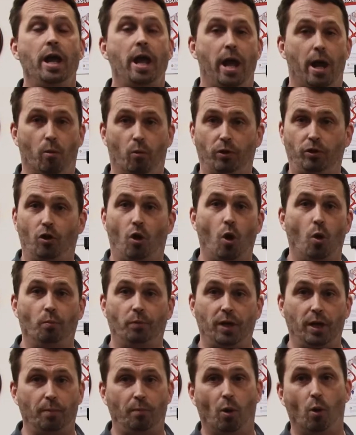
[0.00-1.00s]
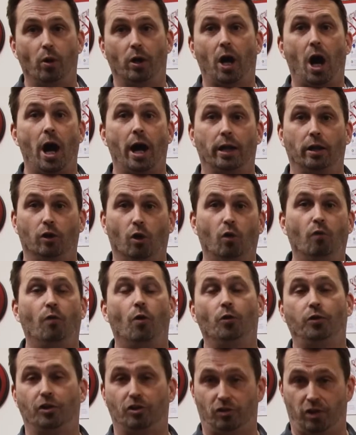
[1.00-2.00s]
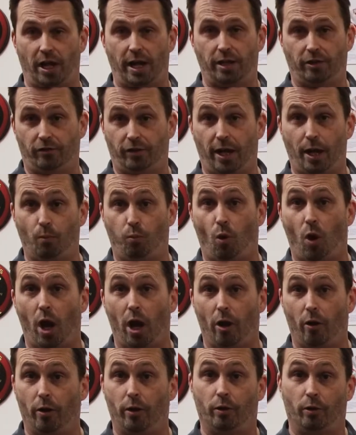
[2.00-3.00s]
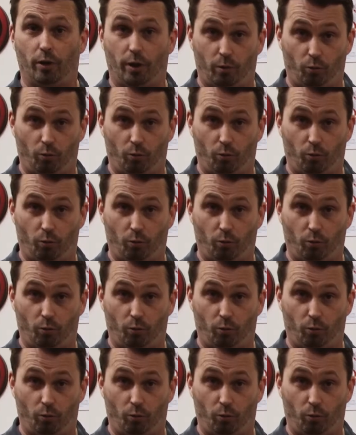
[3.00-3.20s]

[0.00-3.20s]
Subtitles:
and went to Home Depot and got low voltage landscape wire,